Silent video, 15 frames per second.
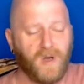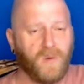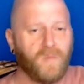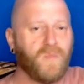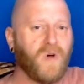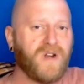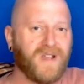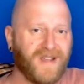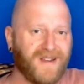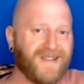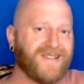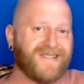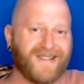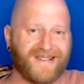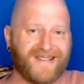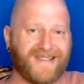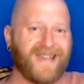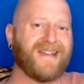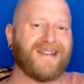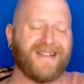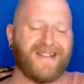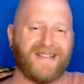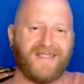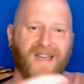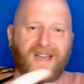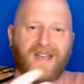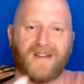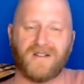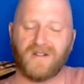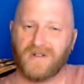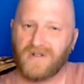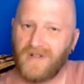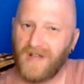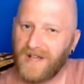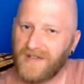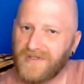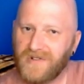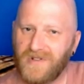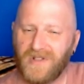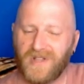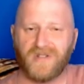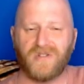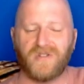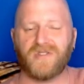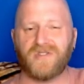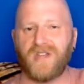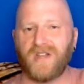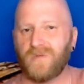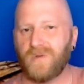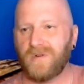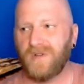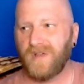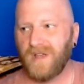but it is, again, in that classical English that you would